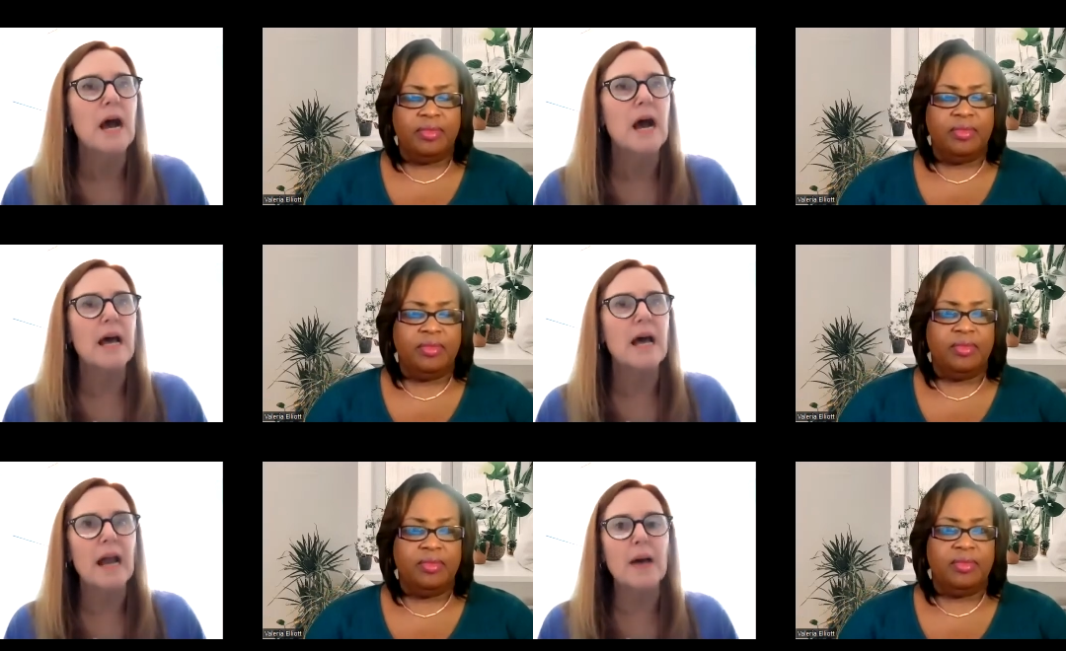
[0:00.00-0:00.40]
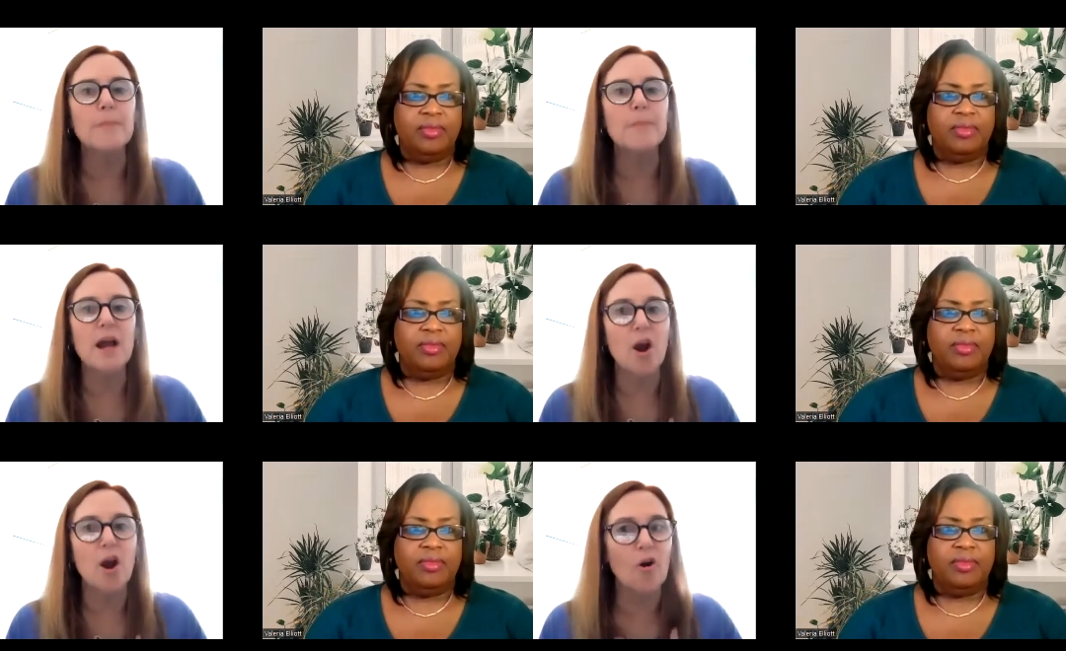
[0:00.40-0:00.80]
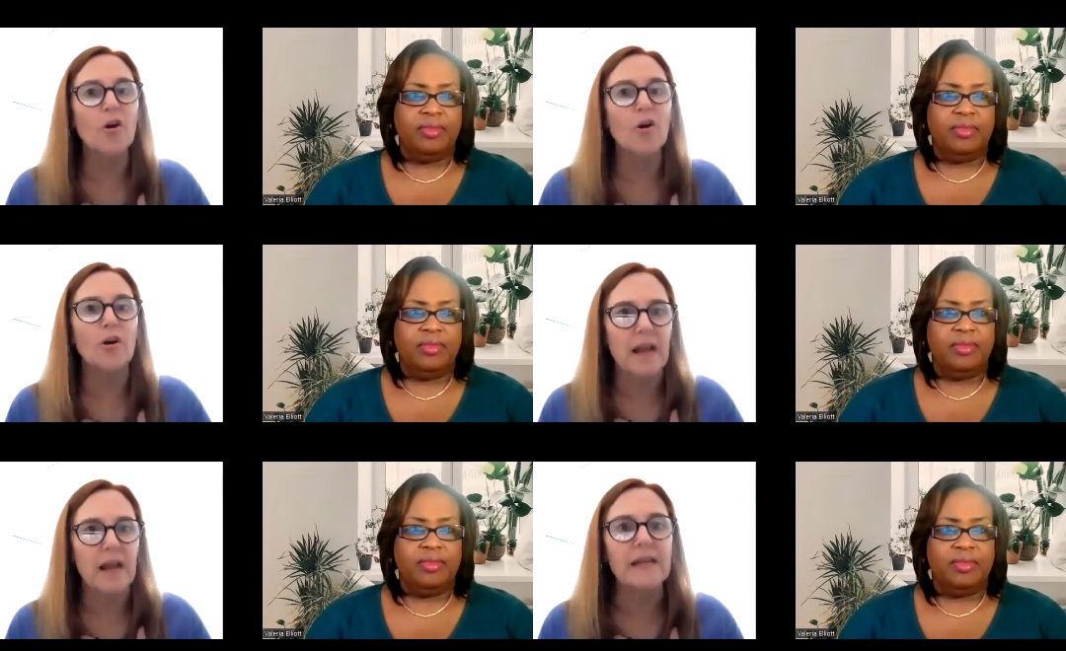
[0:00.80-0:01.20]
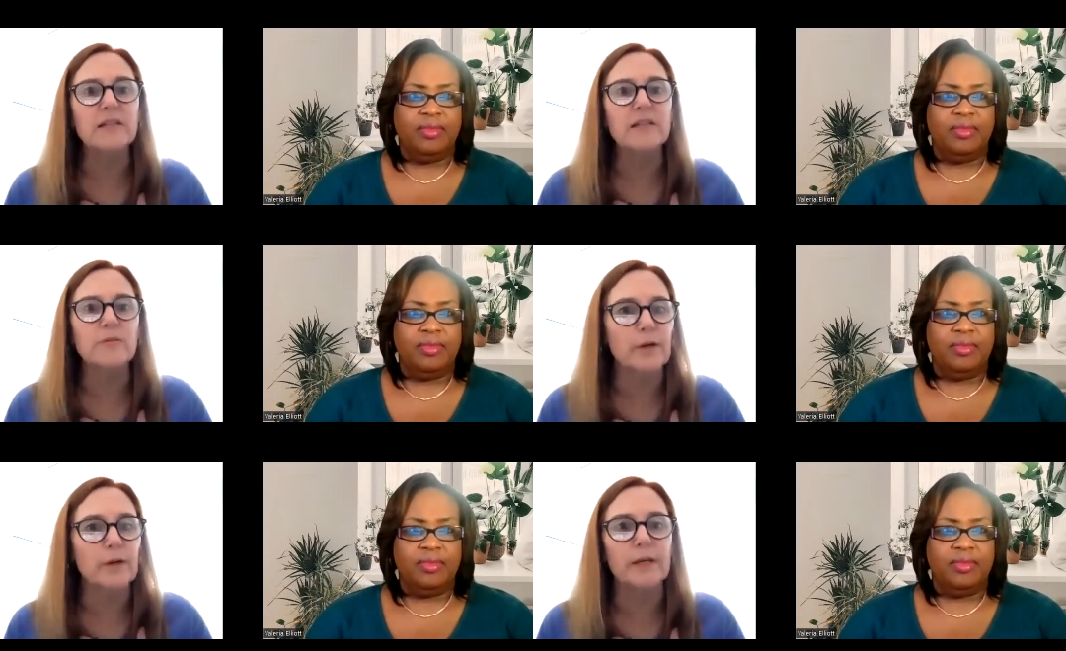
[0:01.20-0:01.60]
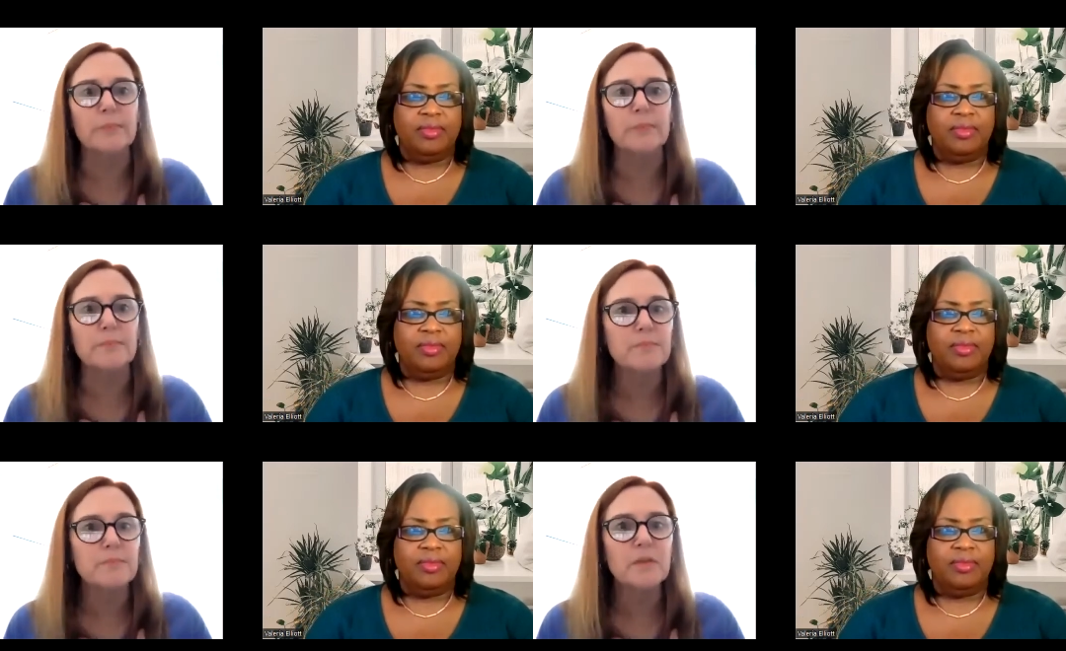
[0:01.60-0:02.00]
Speaker 1: And my heart ached for
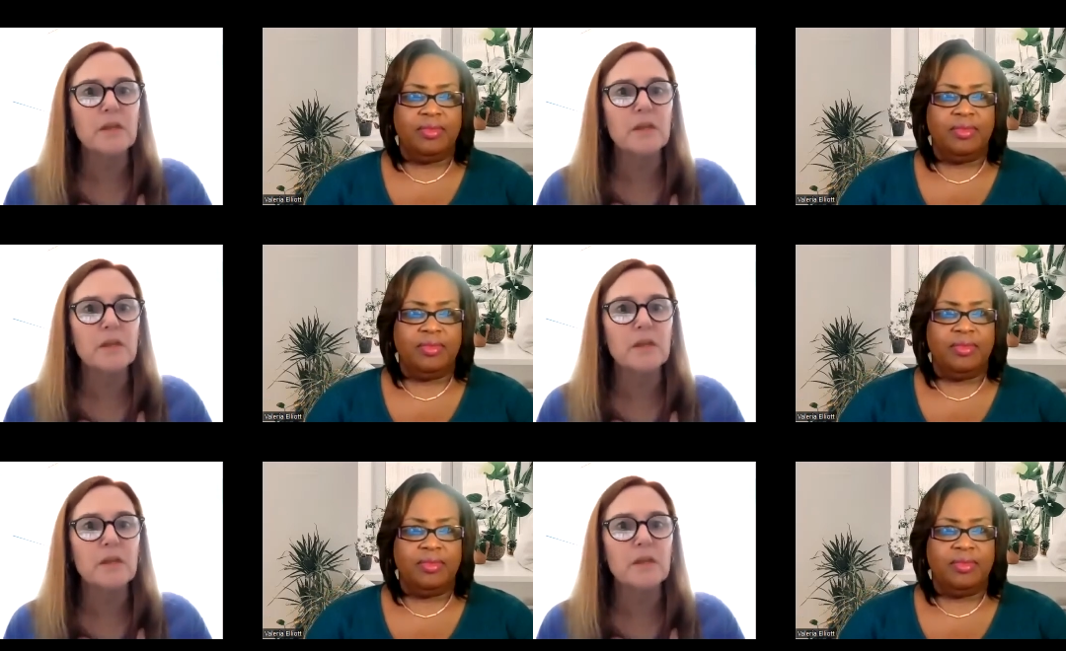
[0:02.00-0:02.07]
him